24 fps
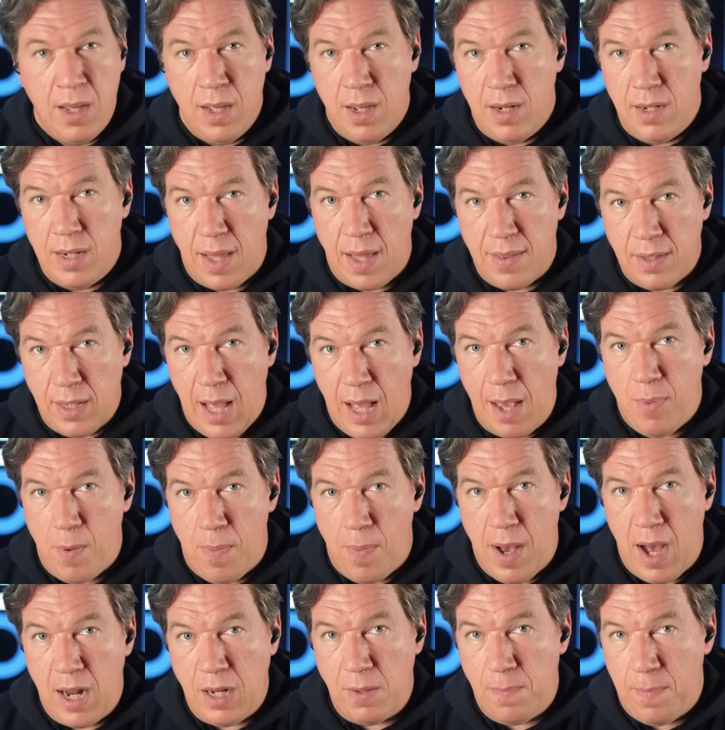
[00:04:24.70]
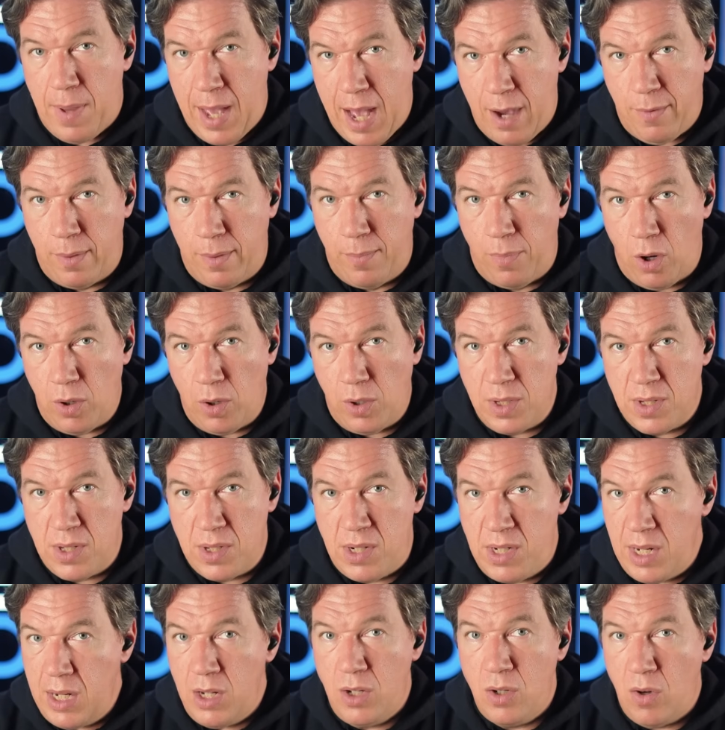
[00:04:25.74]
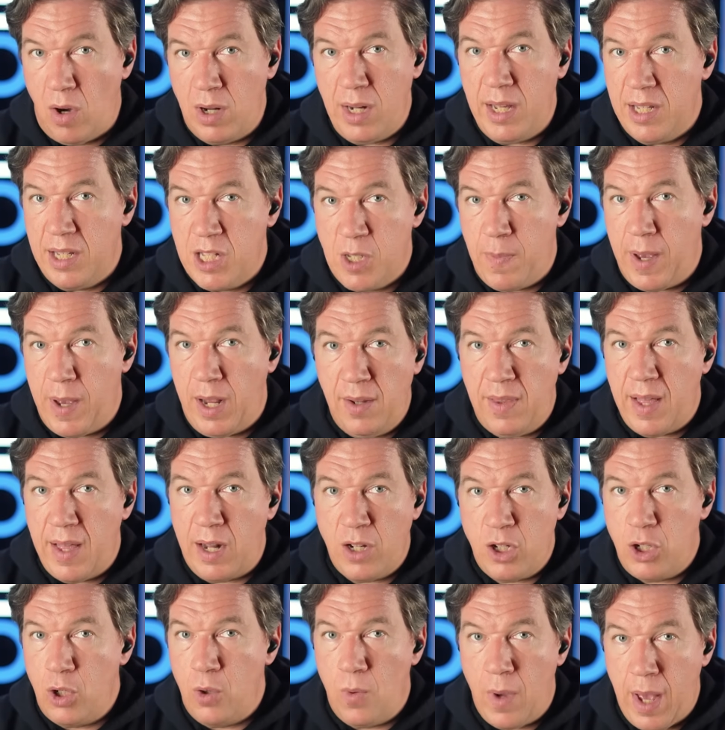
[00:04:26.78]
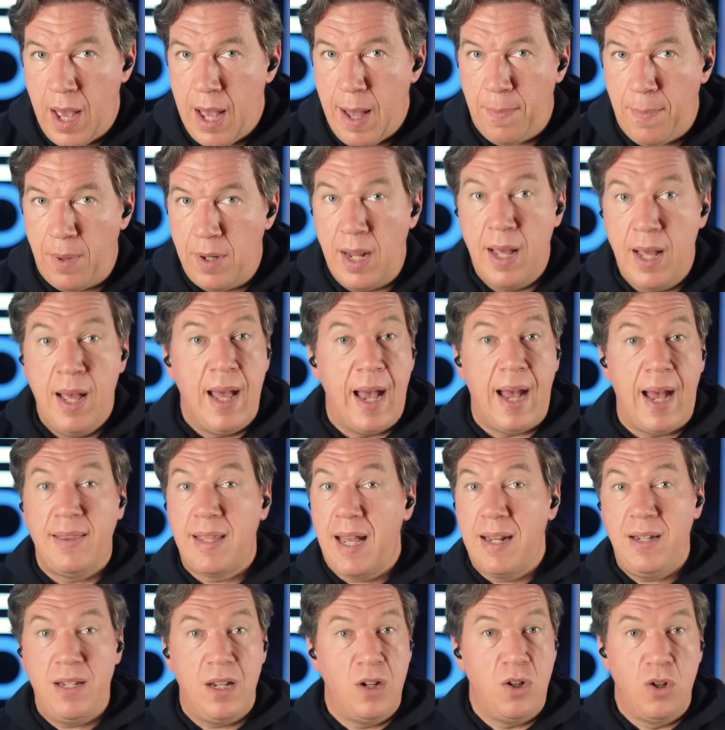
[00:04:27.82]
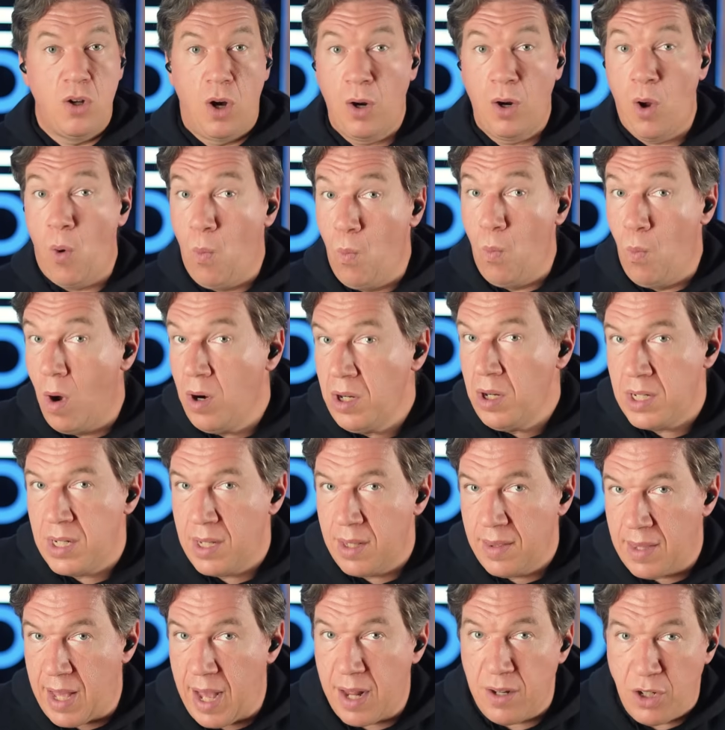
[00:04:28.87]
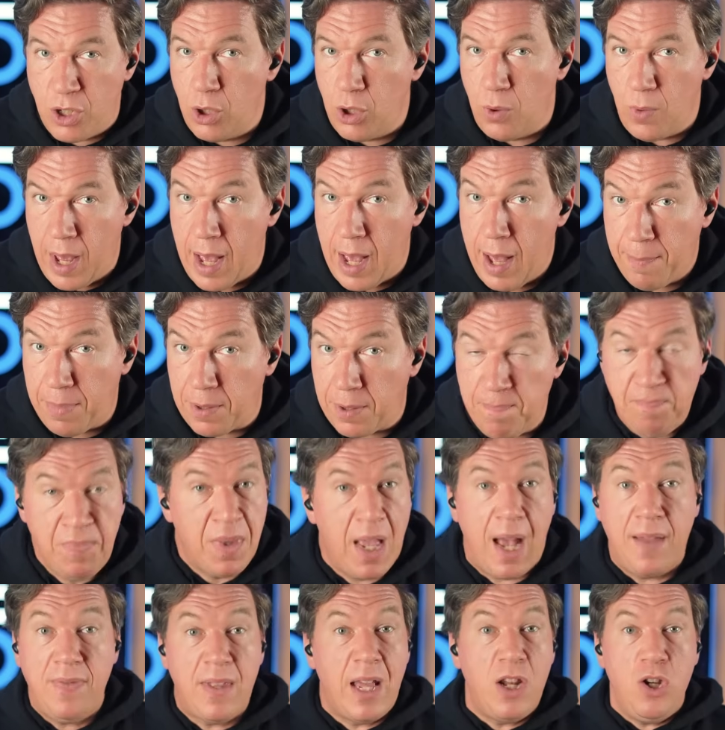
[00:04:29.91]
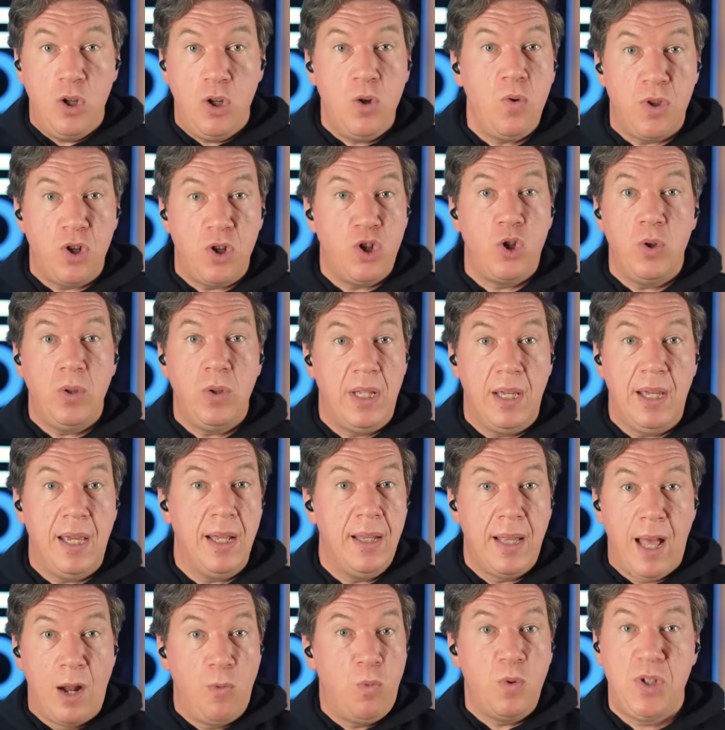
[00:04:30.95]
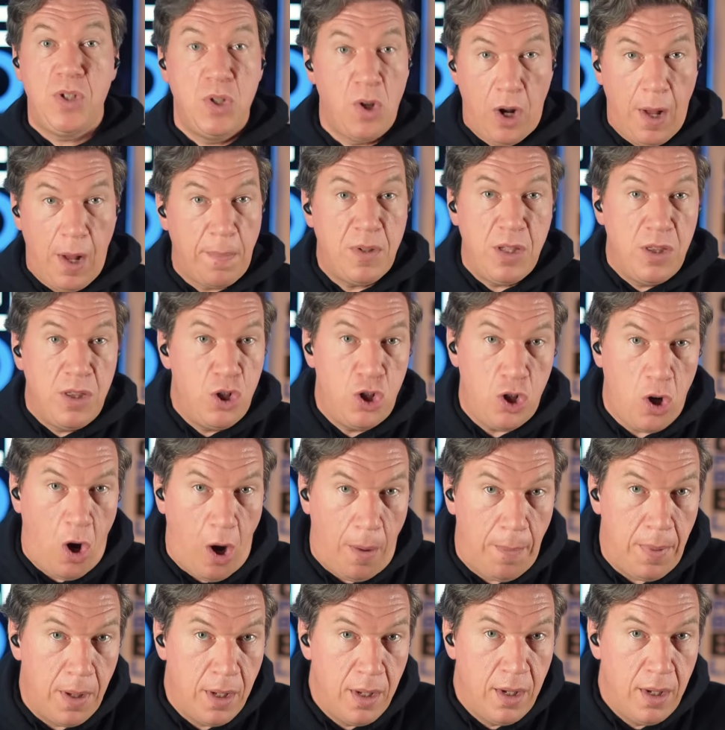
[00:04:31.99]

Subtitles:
Now, the Labor Party power brokers did not expect that to happen, and they did not want that to happen, and they knew that Julia Gillard was not up to the job.